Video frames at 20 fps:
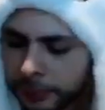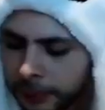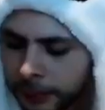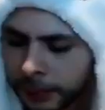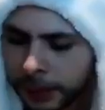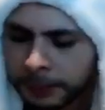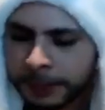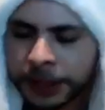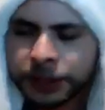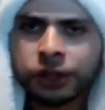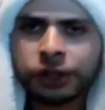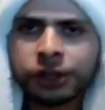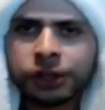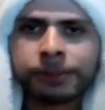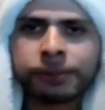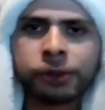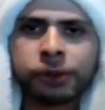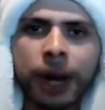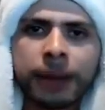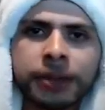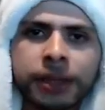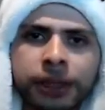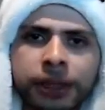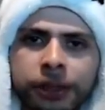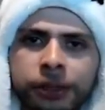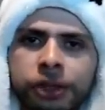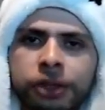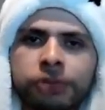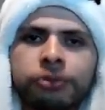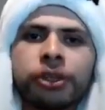make sure you subscribe to the
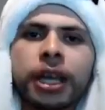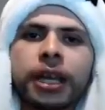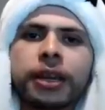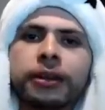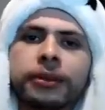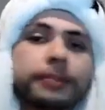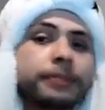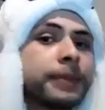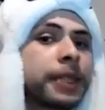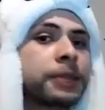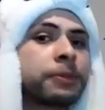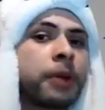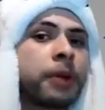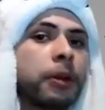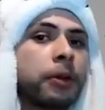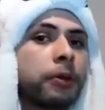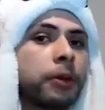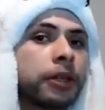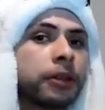YouTube channel. That's probably where you'll